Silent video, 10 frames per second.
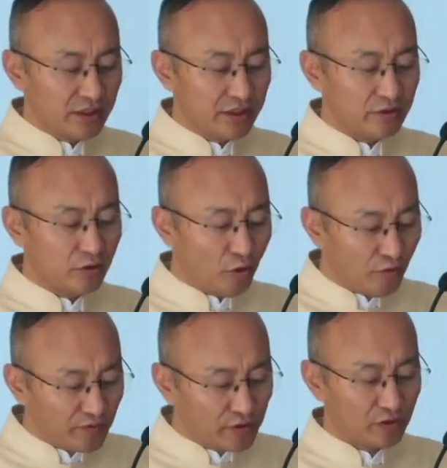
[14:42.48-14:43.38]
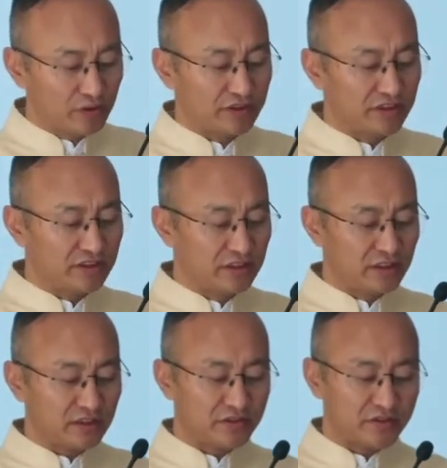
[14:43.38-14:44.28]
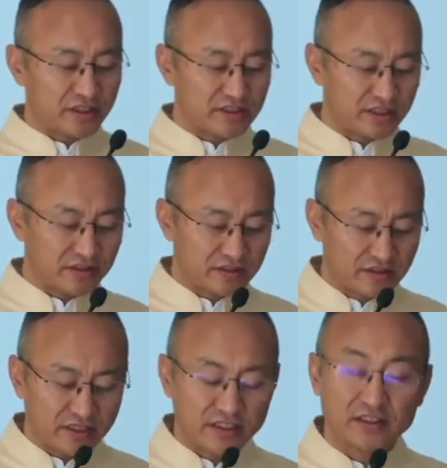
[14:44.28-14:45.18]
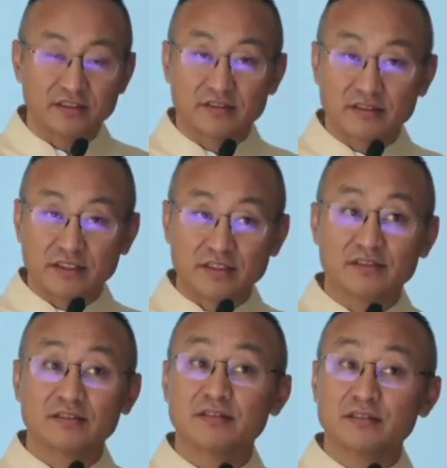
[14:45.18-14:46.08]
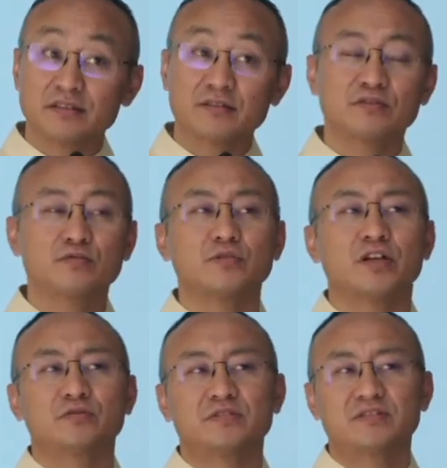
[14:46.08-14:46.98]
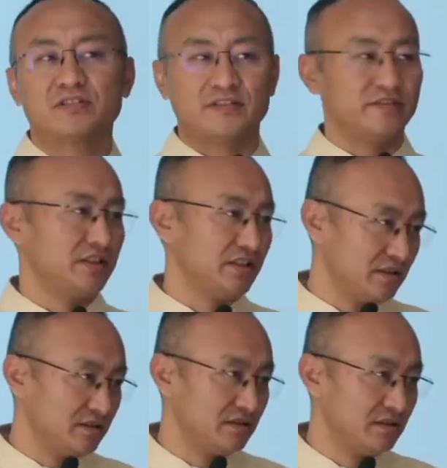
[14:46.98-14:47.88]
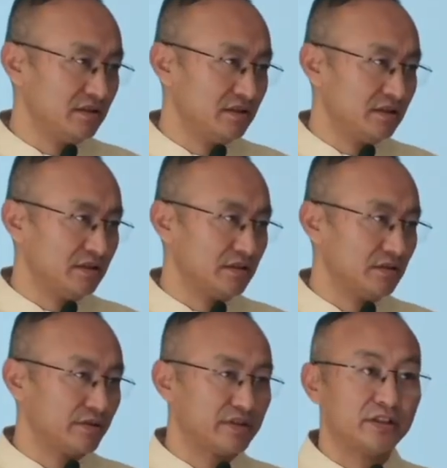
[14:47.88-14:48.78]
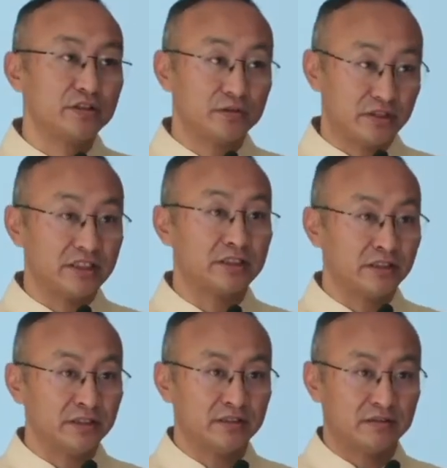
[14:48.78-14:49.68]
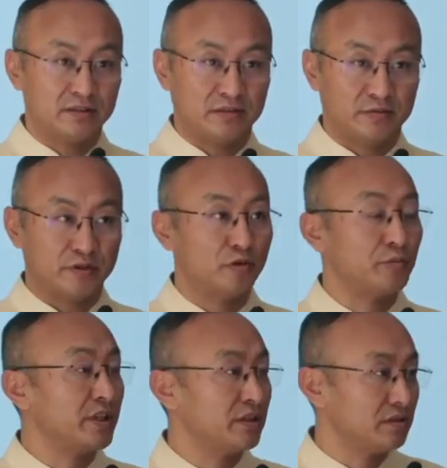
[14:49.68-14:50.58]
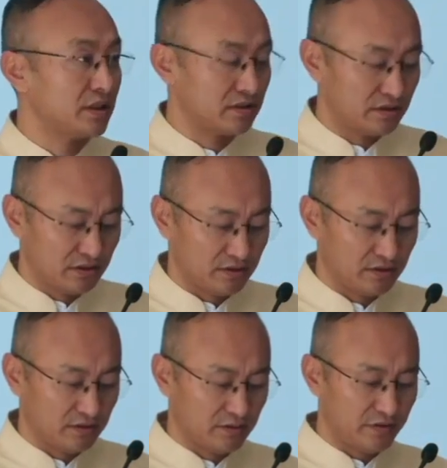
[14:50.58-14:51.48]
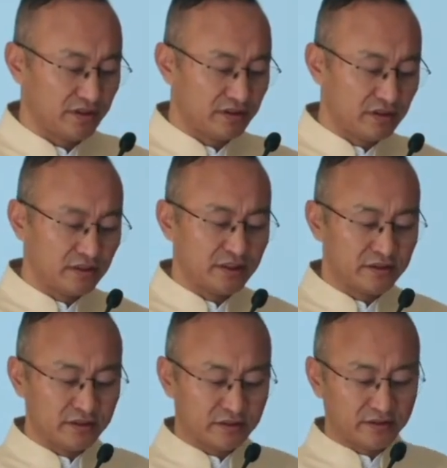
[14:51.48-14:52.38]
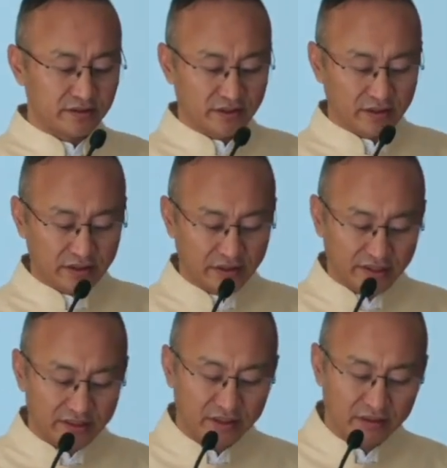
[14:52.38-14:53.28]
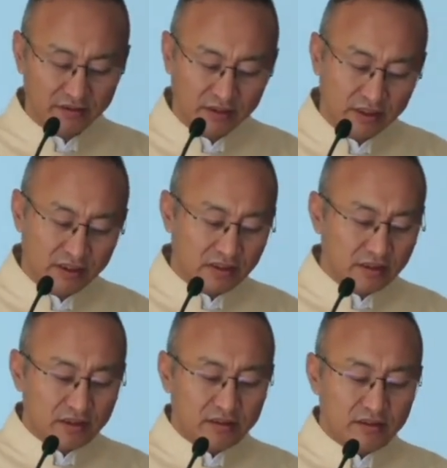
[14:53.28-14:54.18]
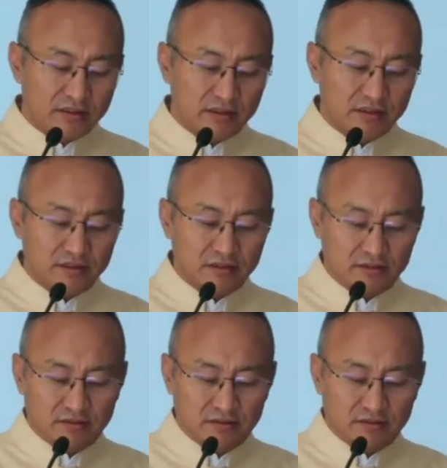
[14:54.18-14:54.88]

in overall digital transactions in the state since 2017. So it's a huge increase. We're hoping that digital literacy increasing, the